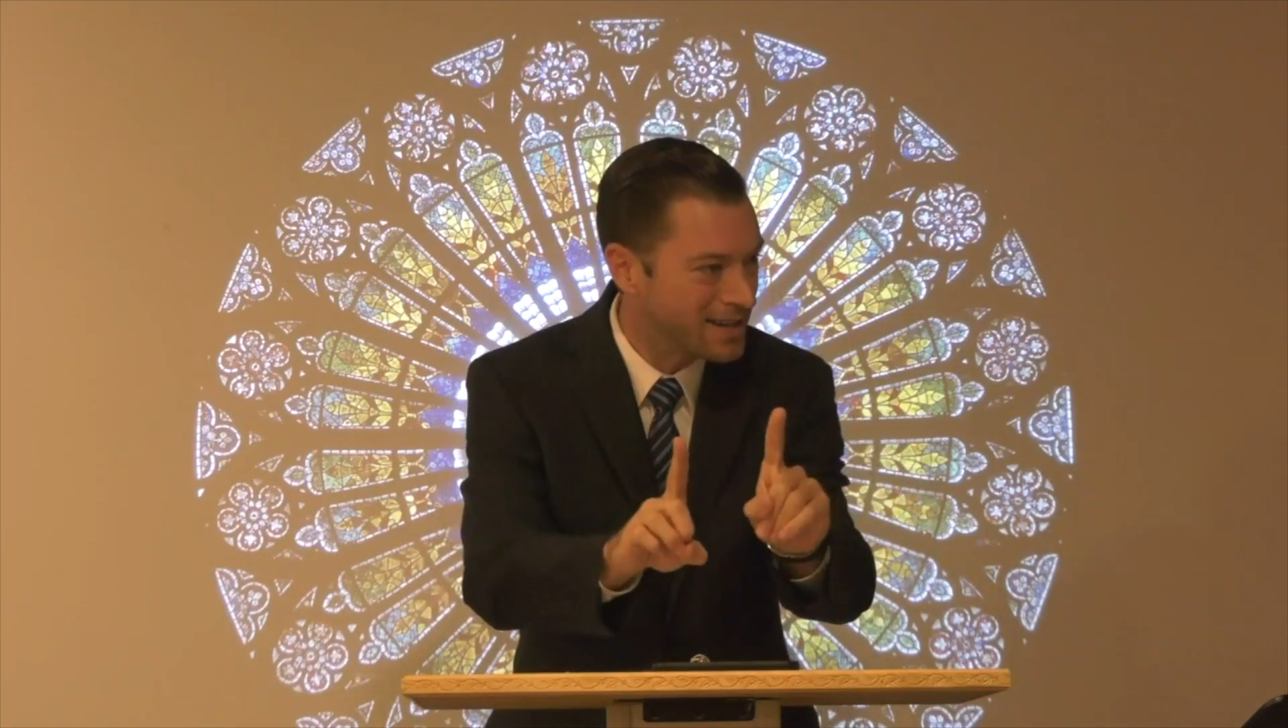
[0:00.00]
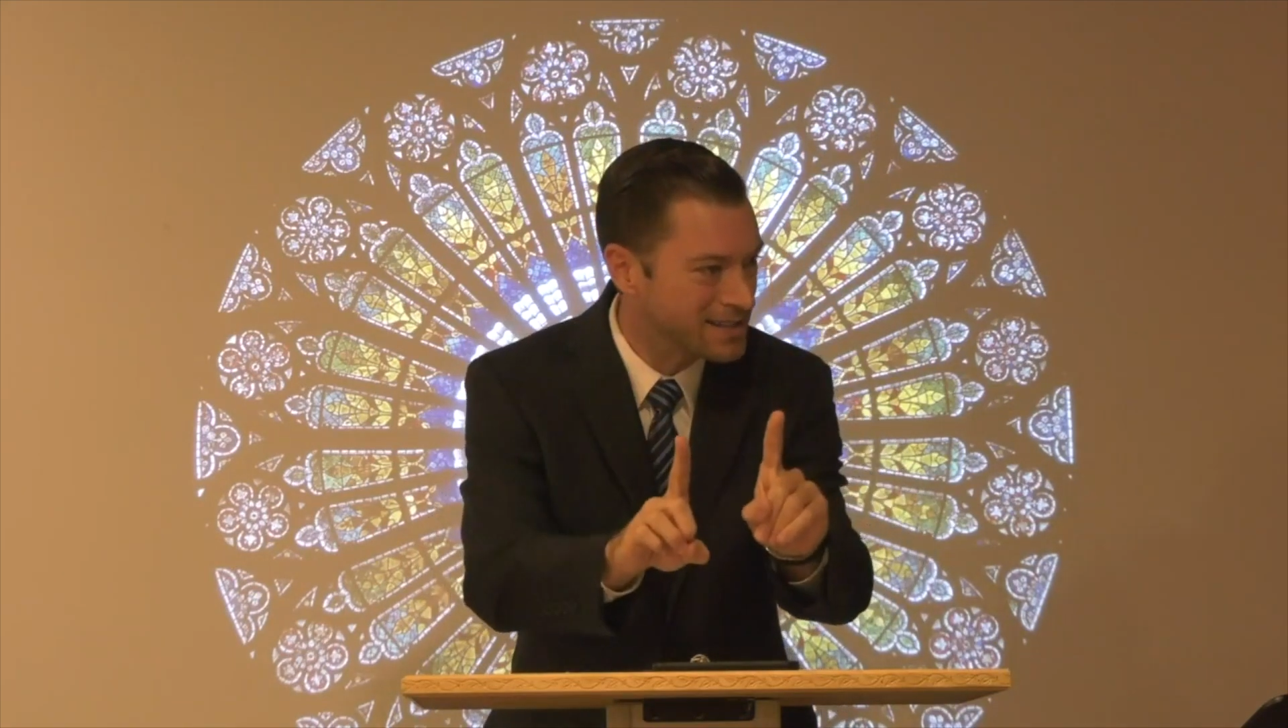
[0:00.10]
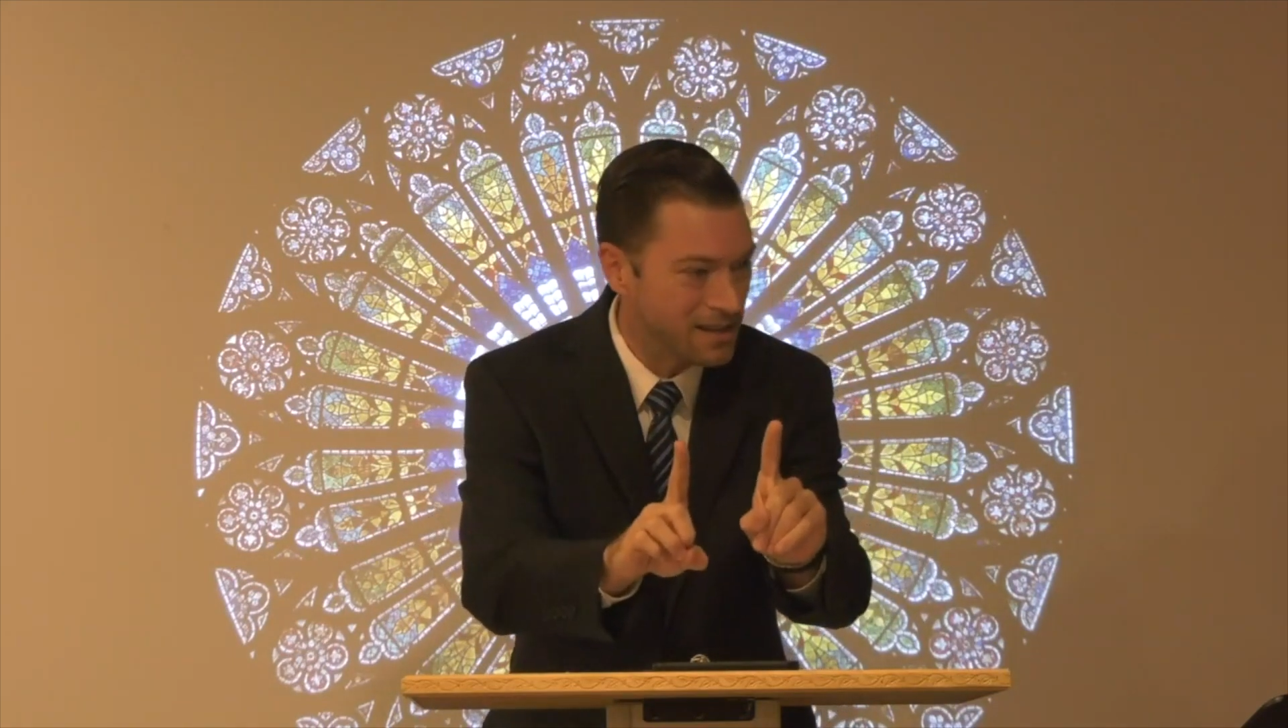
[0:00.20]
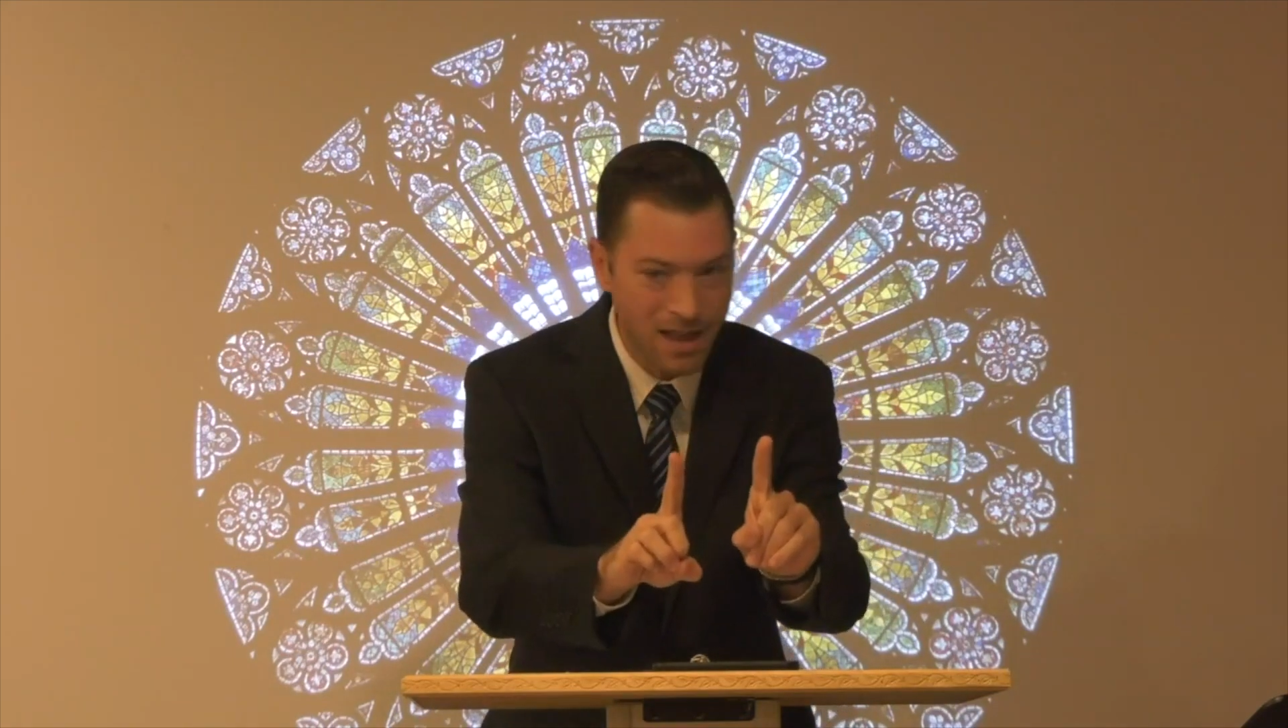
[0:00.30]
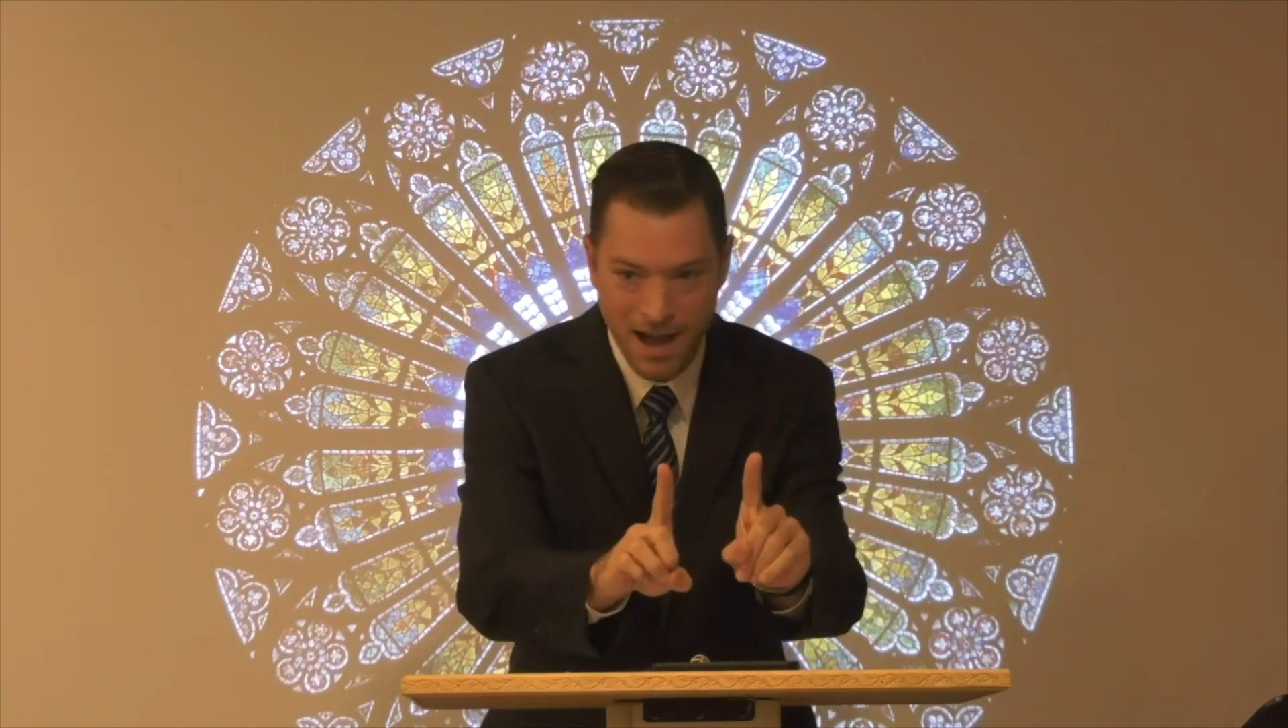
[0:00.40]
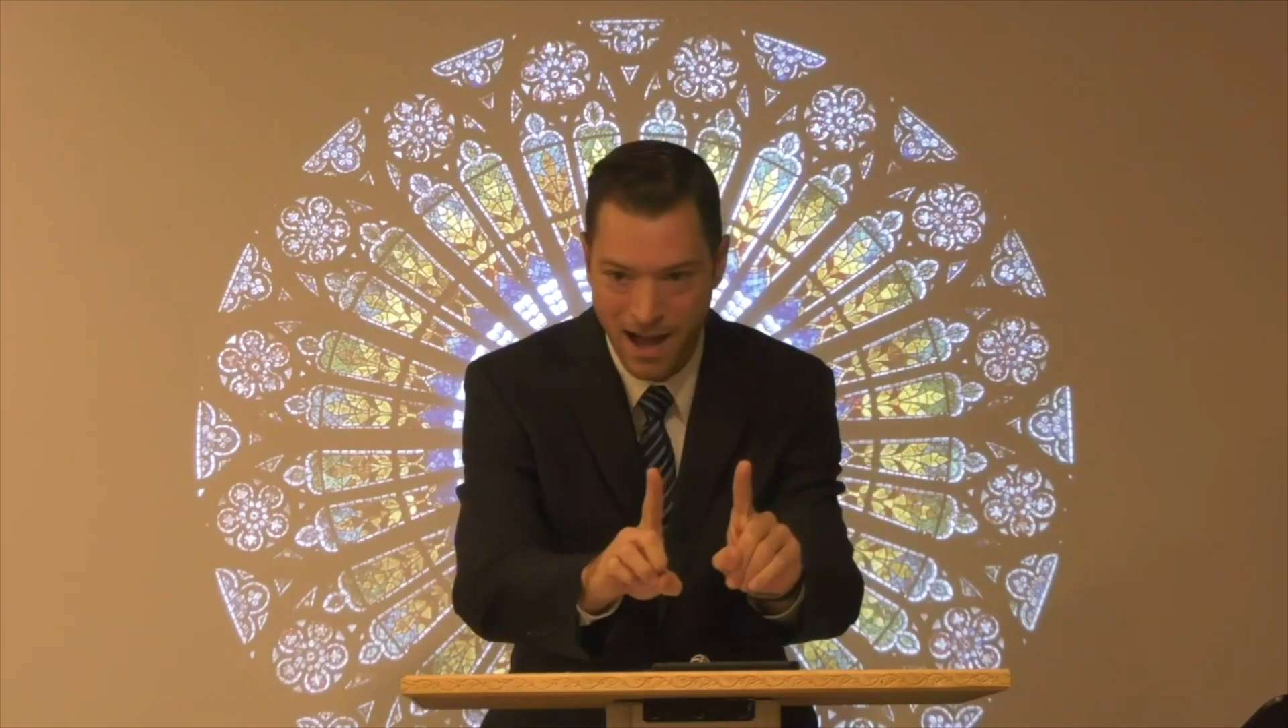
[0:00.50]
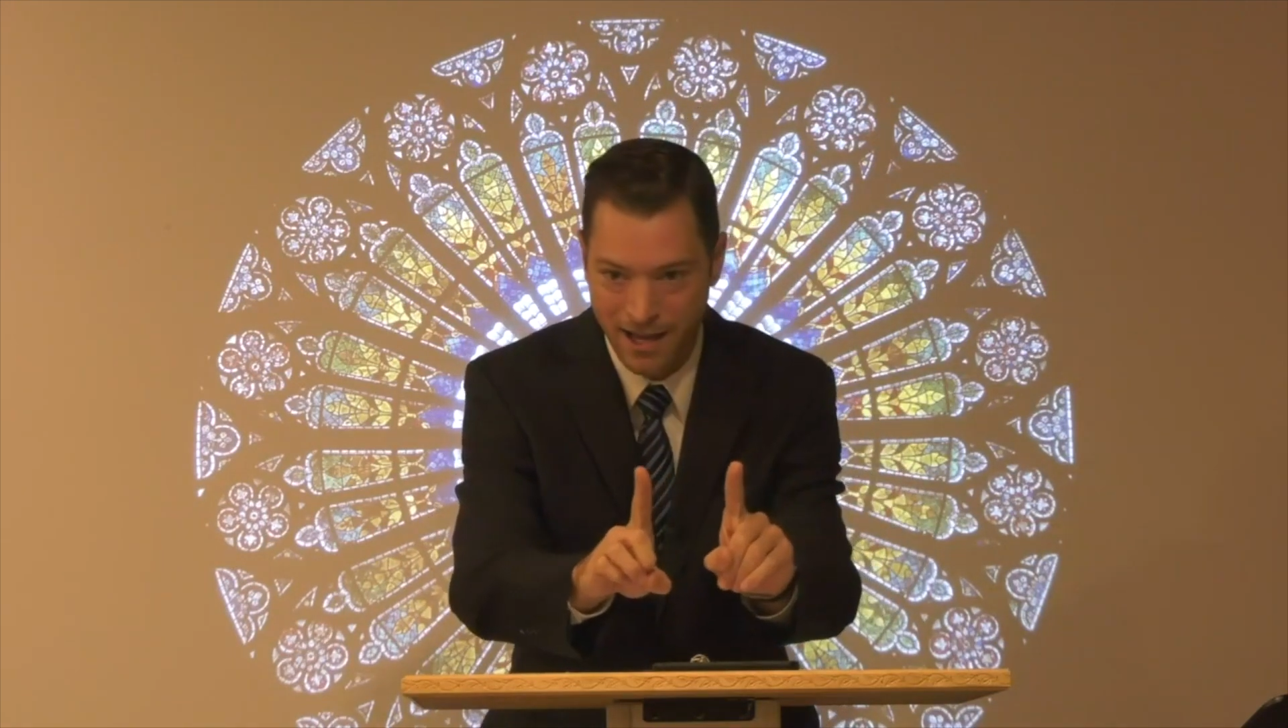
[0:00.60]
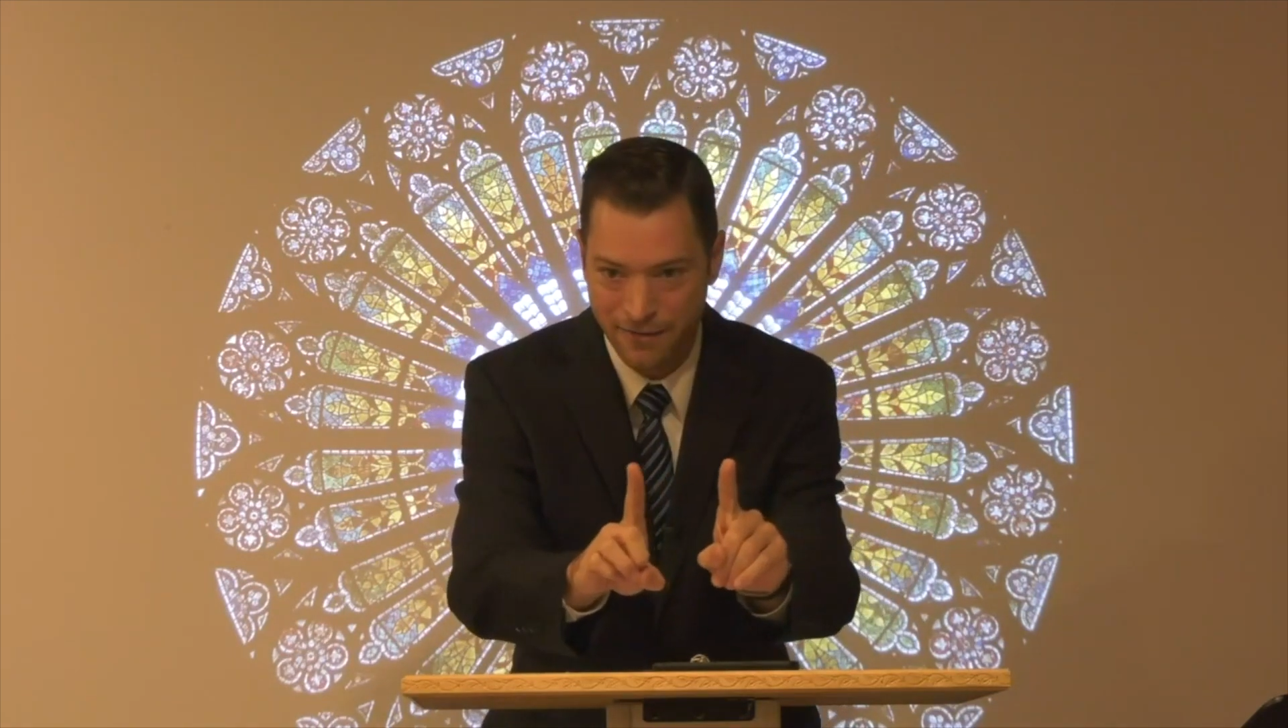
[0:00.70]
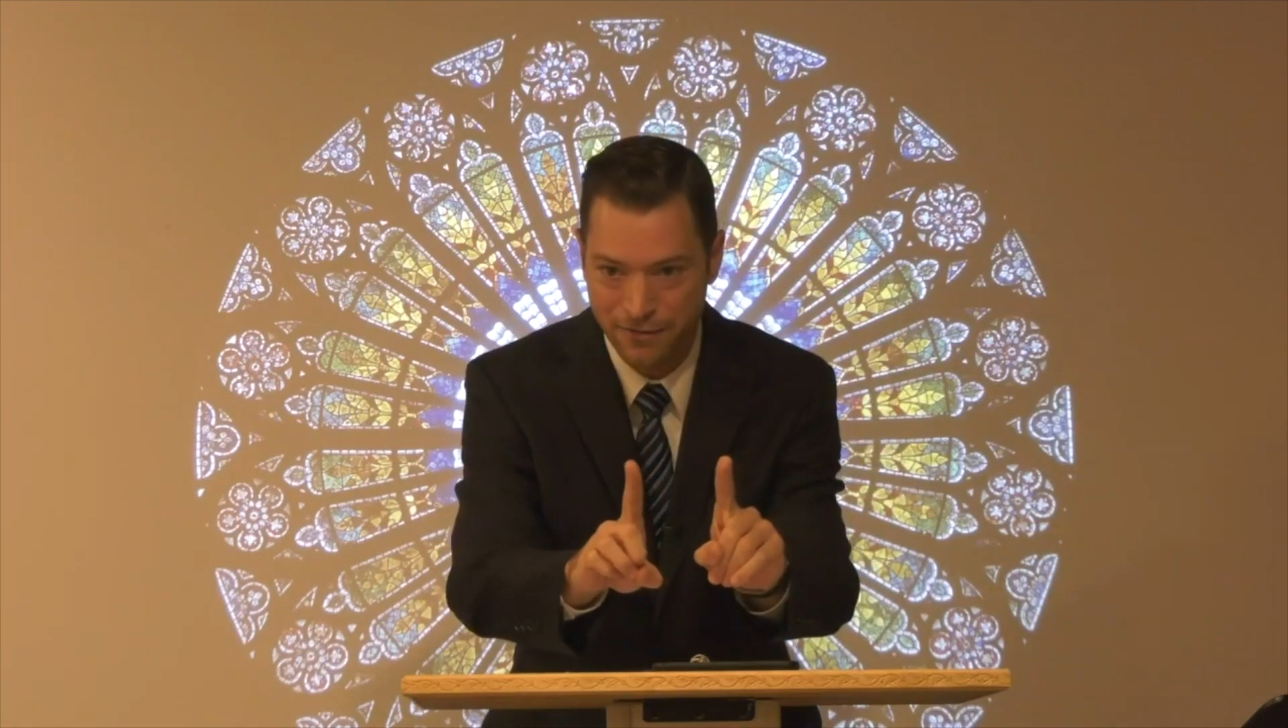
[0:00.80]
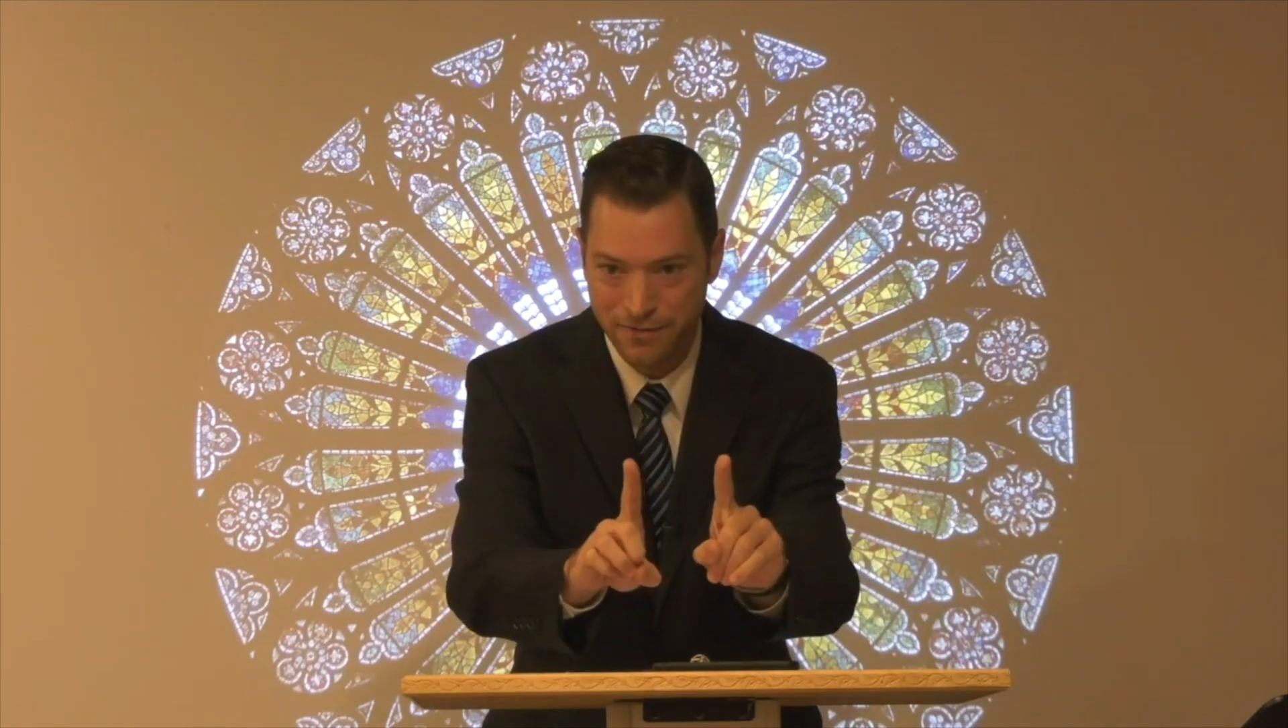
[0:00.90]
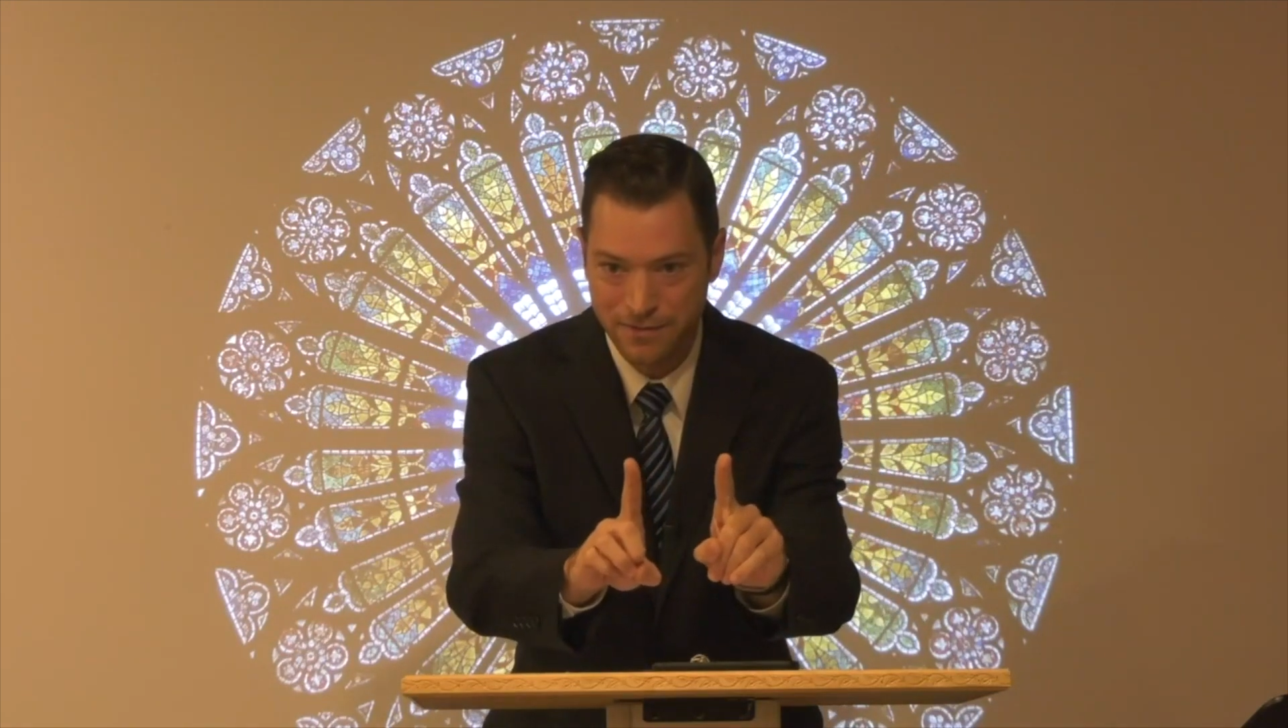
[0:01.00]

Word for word: is alive,